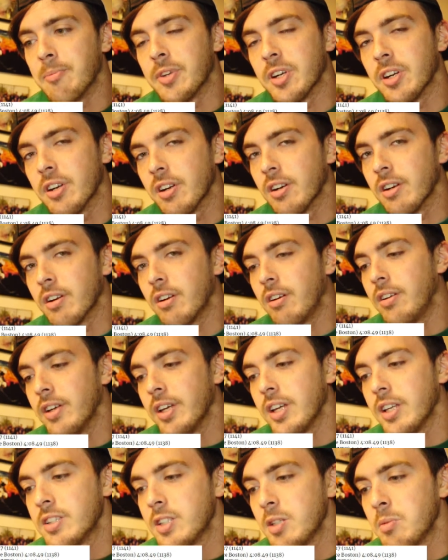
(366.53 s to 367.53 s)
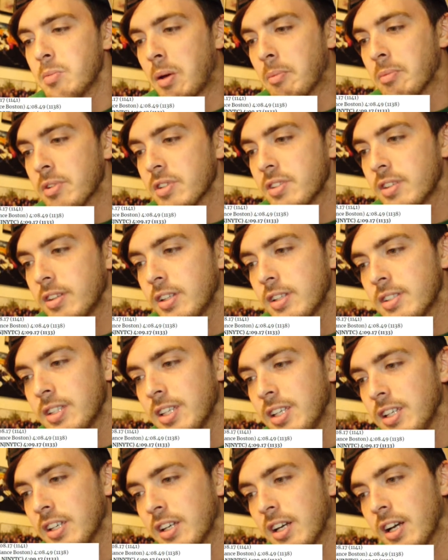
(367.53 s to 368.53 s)
There are only two members in this
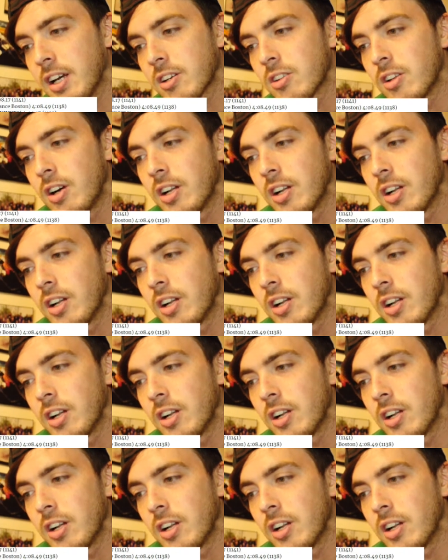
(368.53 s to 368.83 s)
heat.